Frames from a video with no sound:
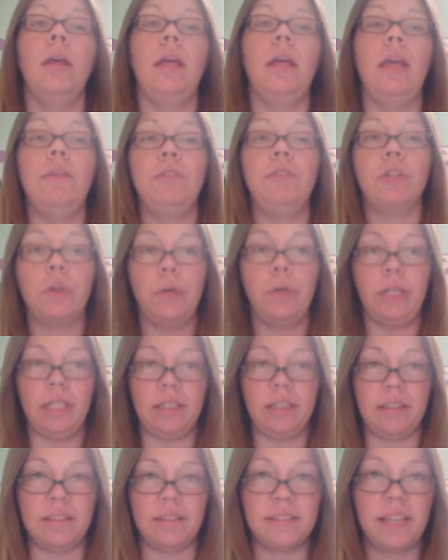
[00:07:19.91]
If you're going
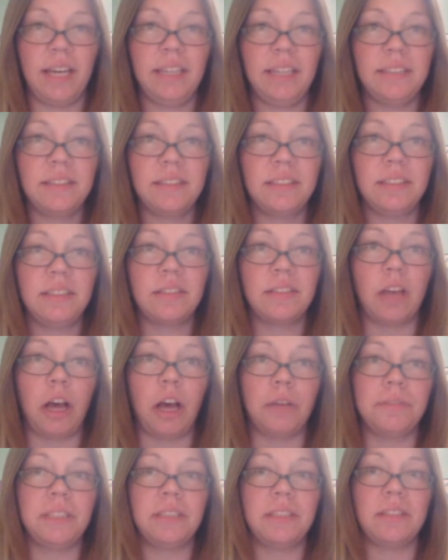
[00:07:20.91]
into the sciences,
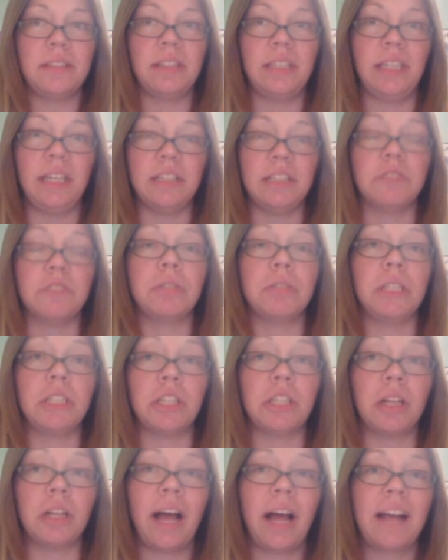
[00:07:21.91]
obviously it's a really
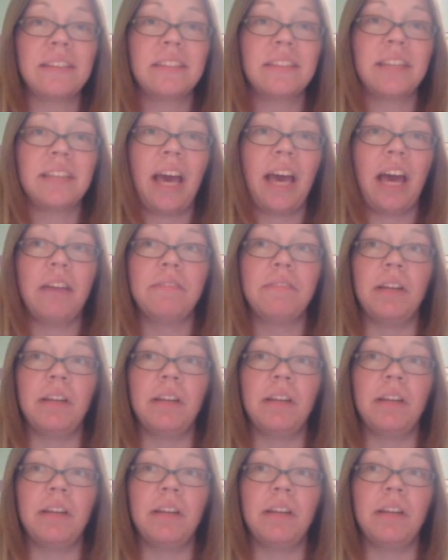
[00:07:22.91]
good class to have,